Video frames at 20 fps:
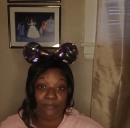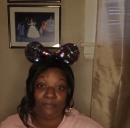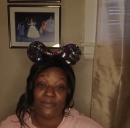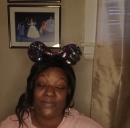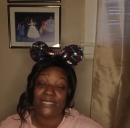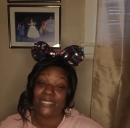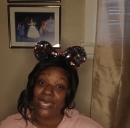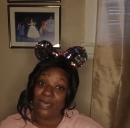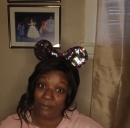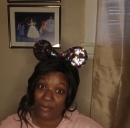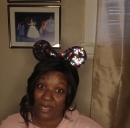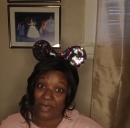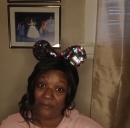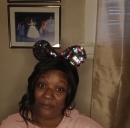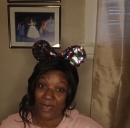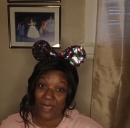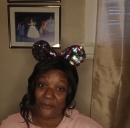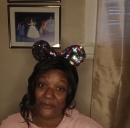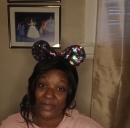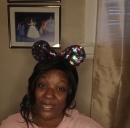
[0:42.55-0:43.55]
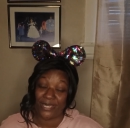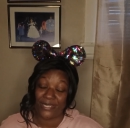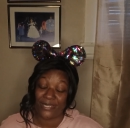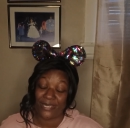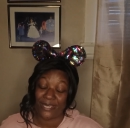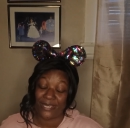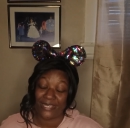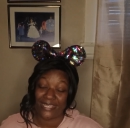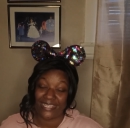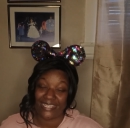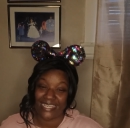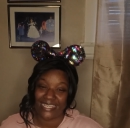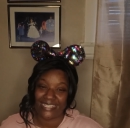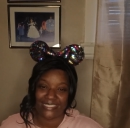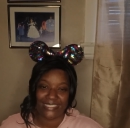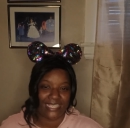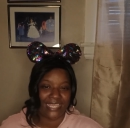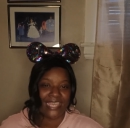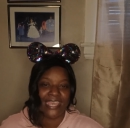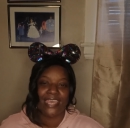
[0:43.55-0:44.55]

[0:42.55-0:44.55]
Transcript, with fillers: some of my Rae Dunn collection,